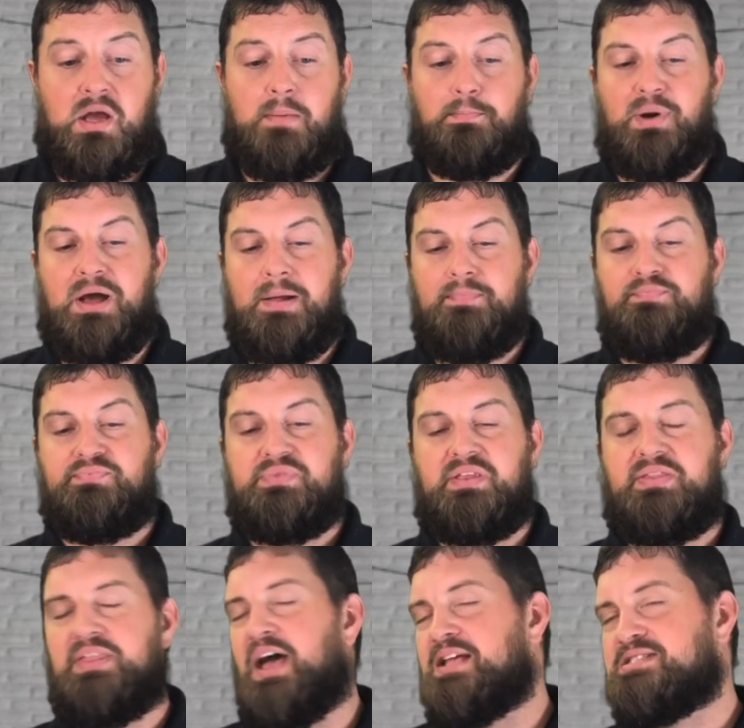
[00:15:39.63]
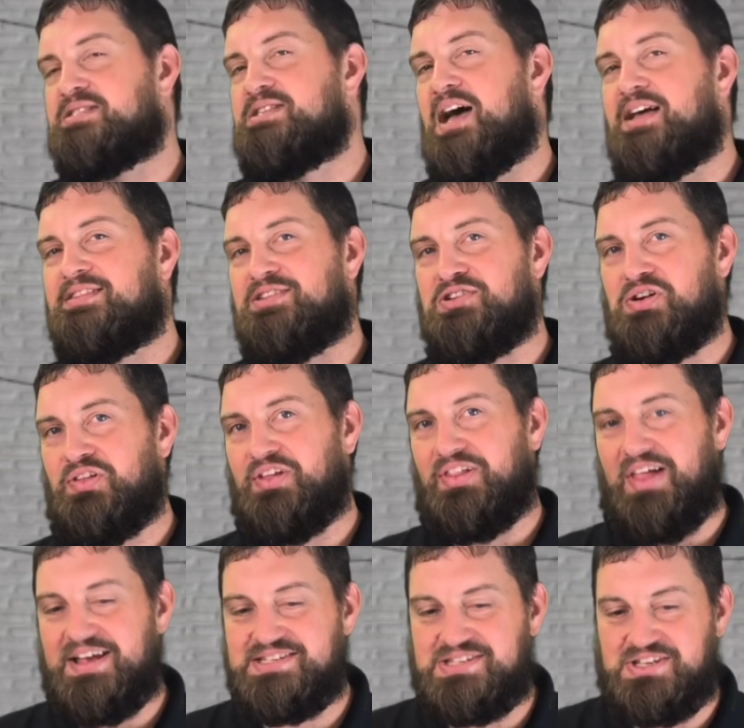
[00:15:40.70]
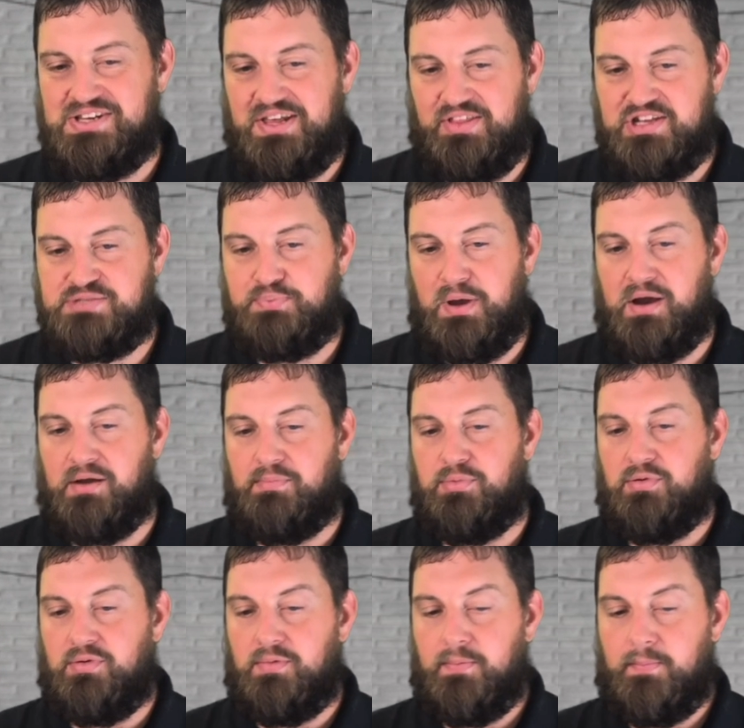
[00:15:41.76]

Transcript: But that's not the only lesson in this parable.